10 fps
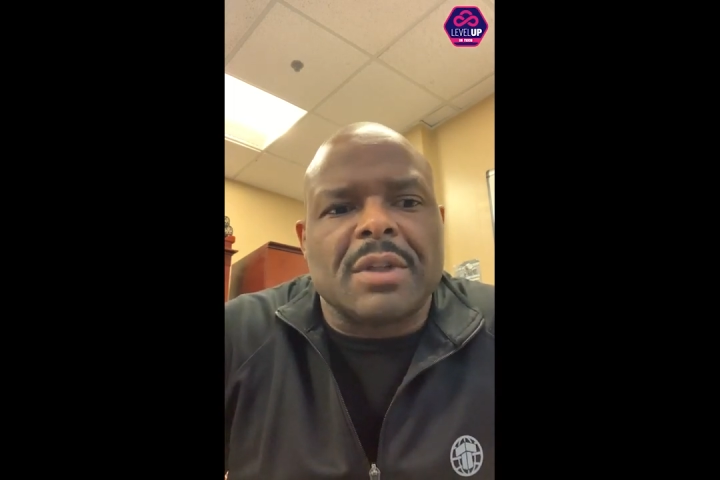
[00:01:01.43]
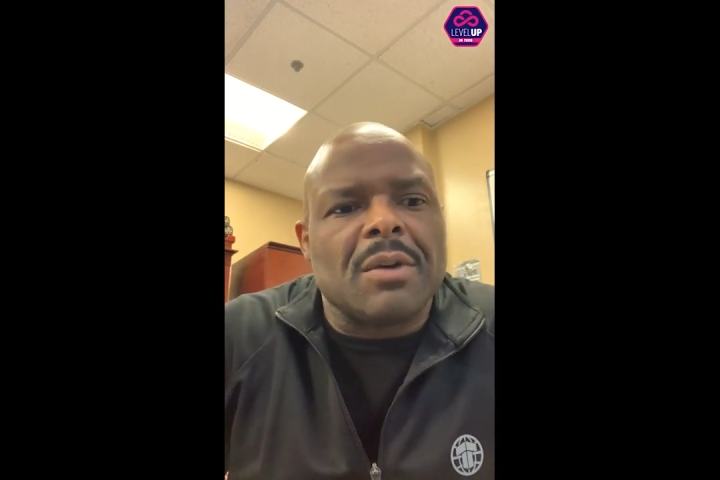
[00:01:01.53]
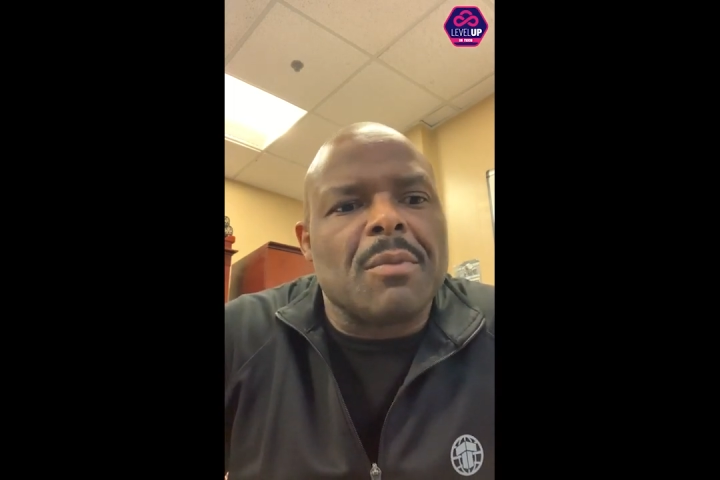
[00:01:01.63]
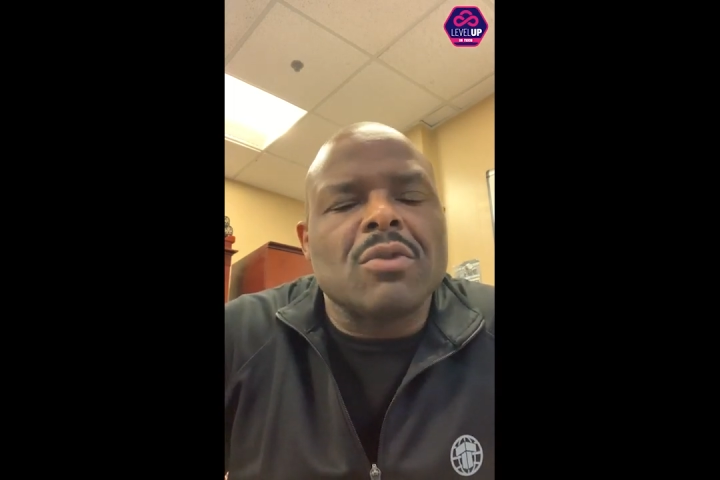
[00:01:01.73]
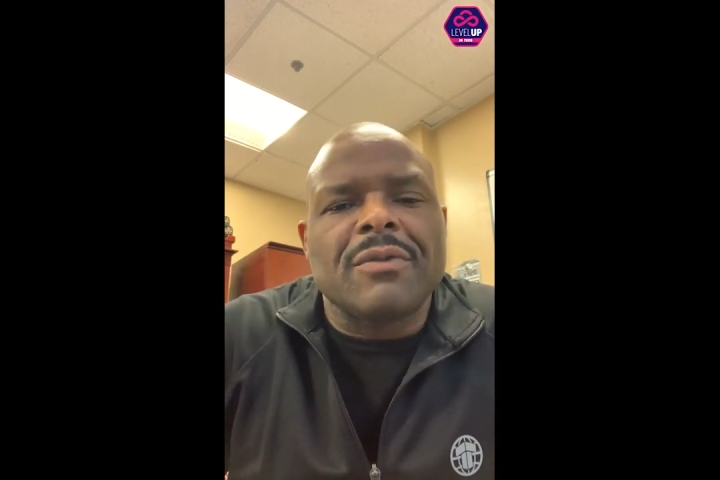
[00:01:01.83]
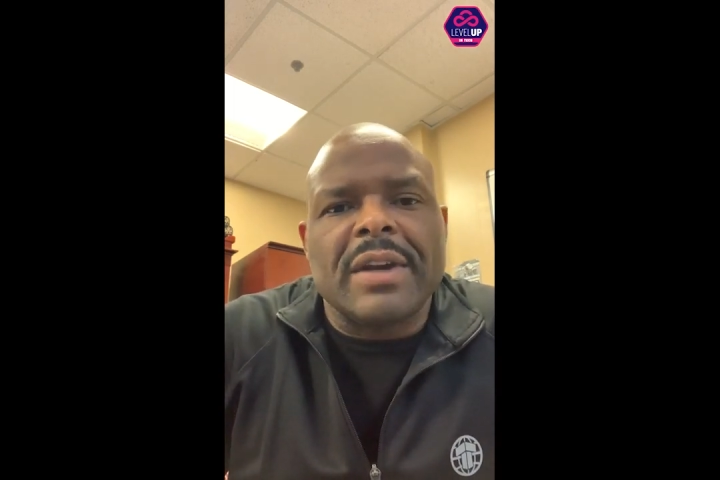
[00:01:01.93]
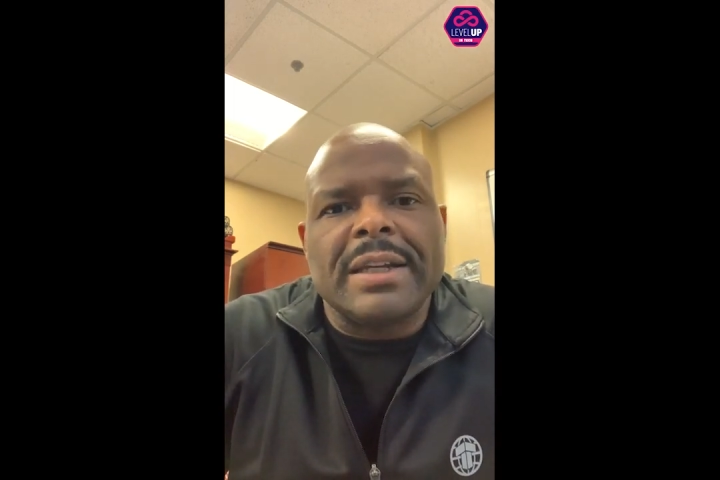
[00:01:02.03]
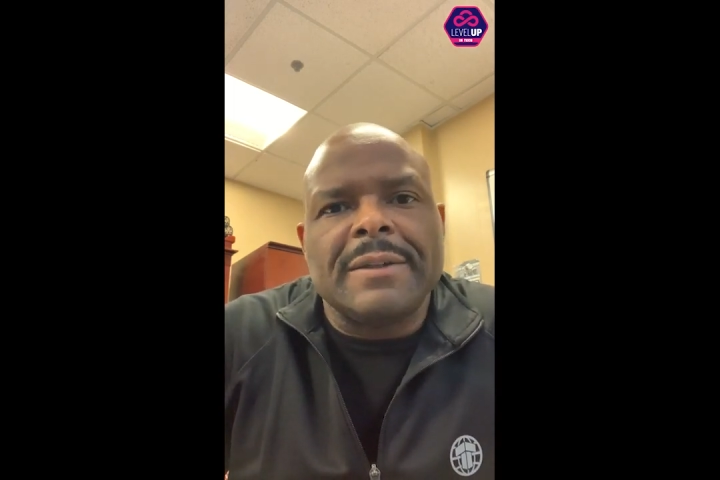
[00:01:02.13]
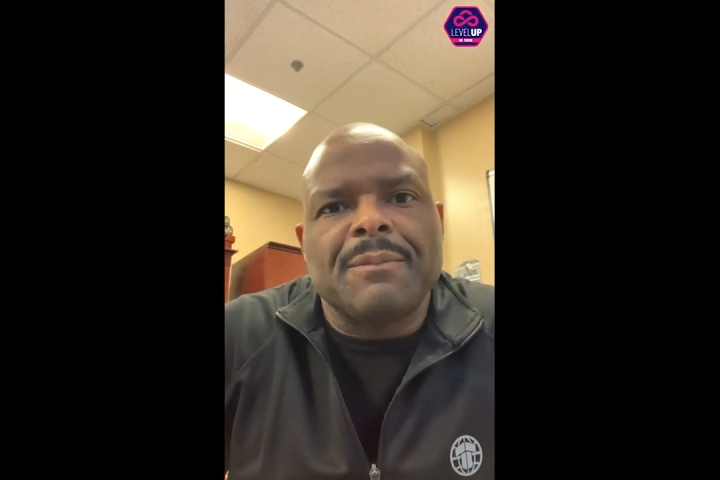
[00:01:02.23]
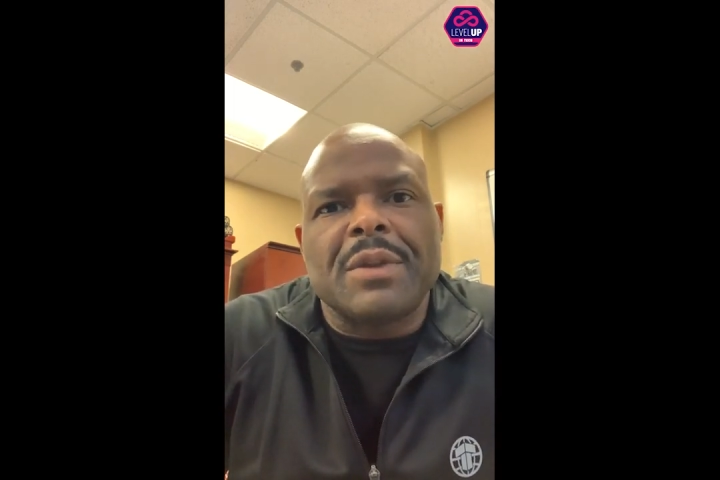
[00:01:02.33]
They're
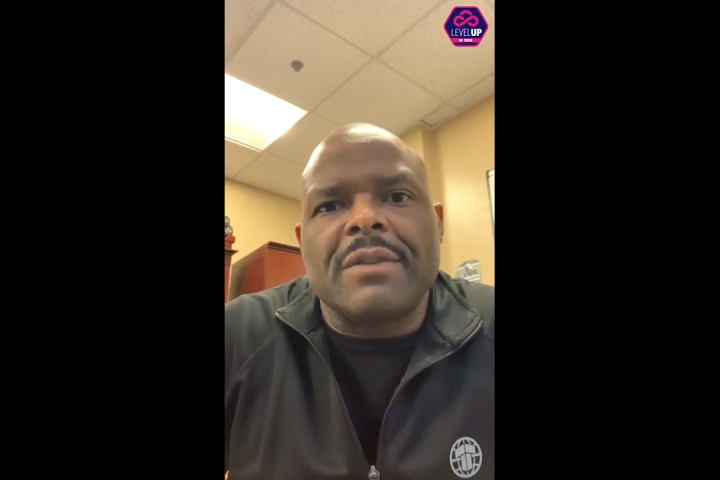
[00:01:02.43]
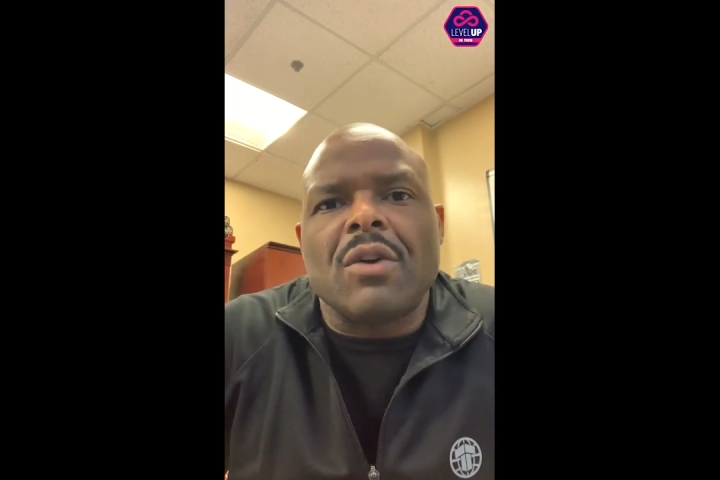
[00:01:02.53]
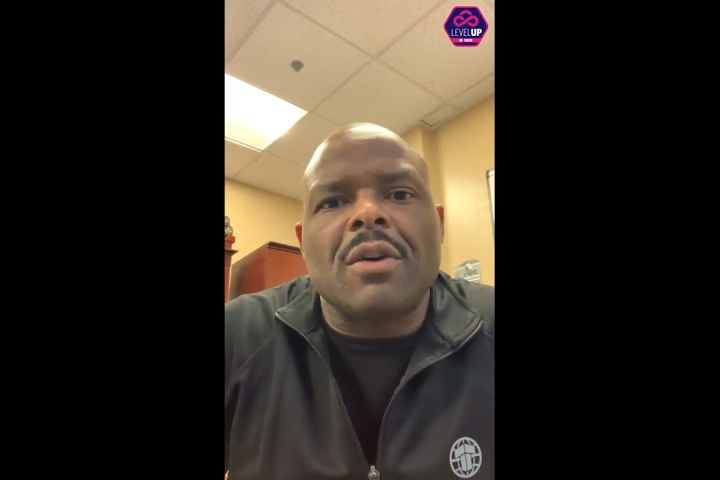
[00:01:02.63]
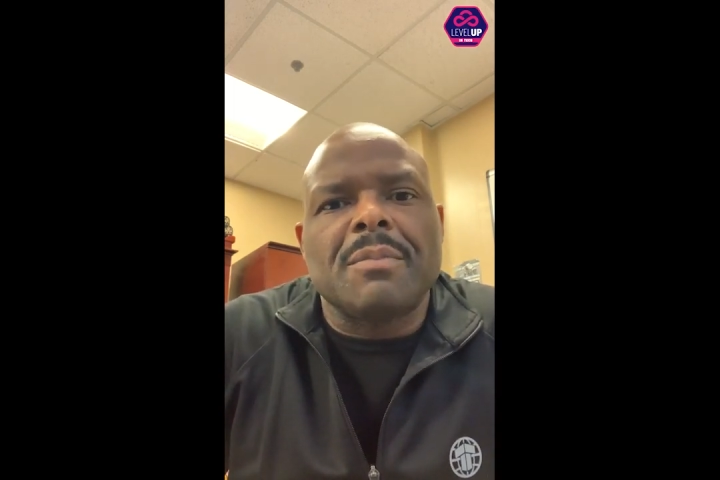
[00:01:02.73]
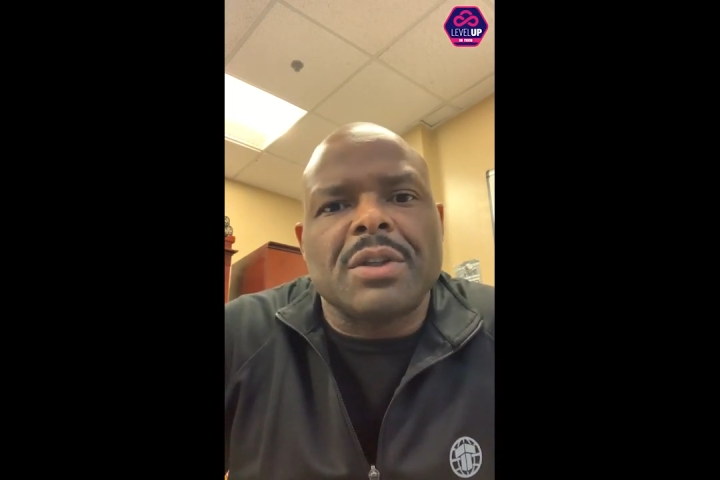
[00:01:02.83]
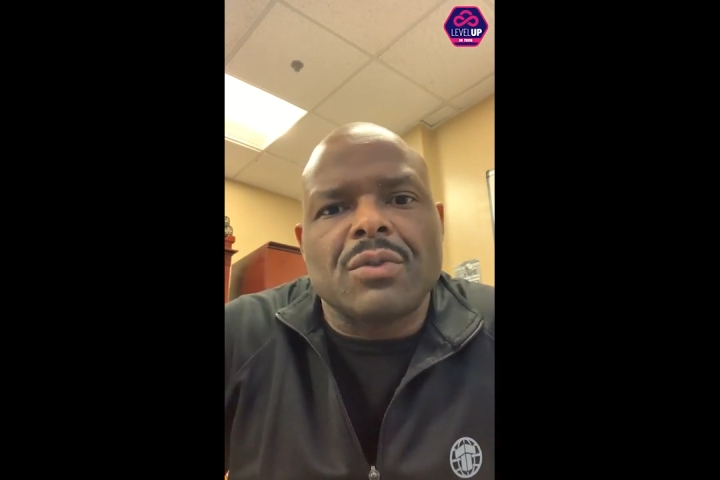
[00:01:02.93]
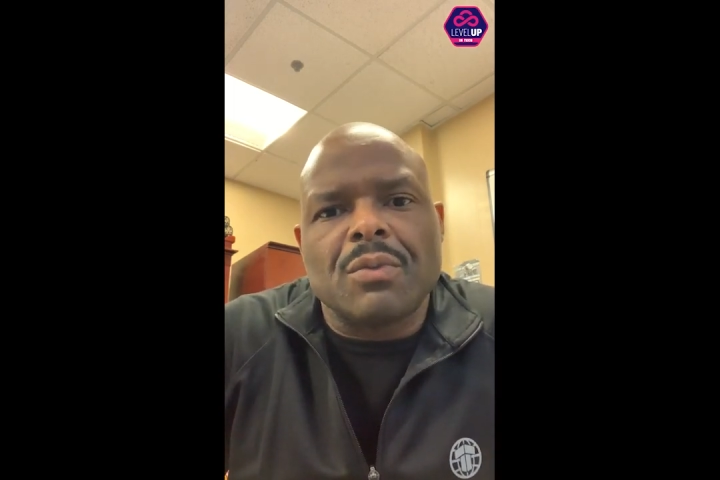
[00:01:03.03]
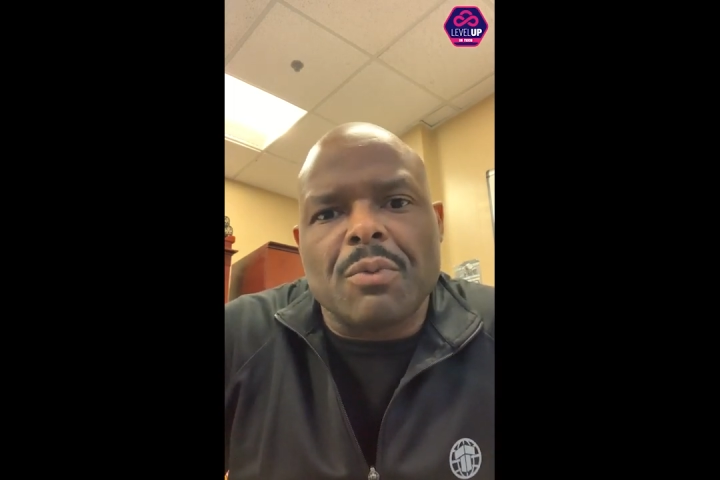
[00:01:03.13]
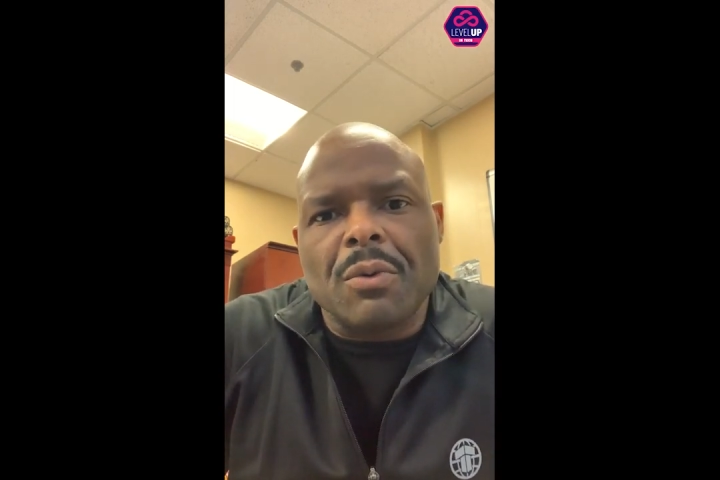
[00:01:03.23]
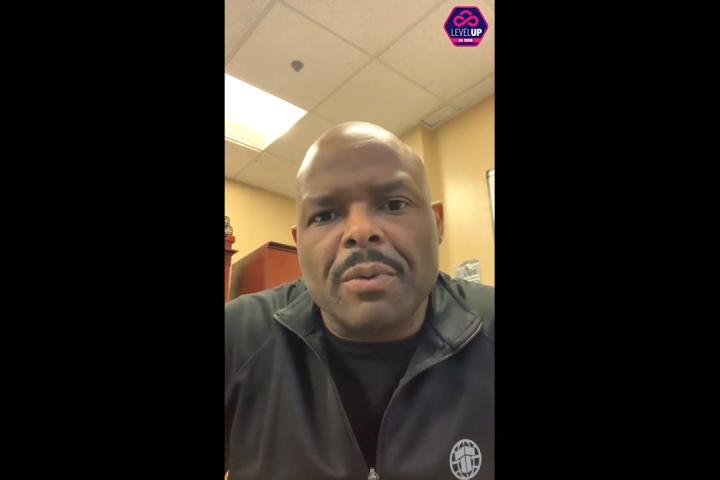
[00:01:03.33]
motivating. They've all been through the
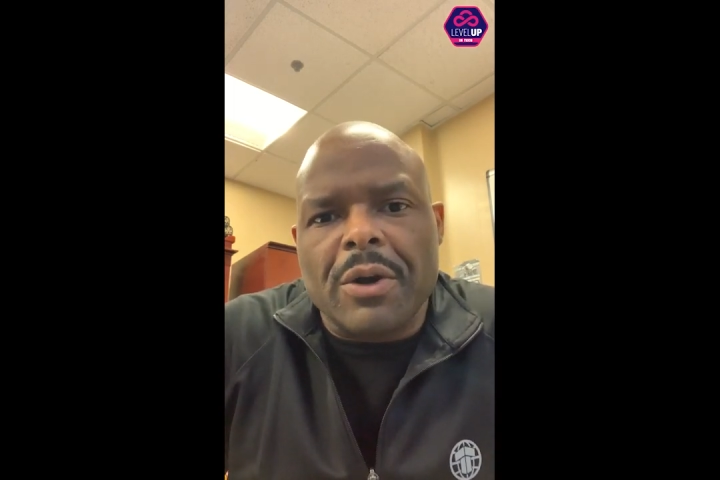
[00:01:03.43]
pro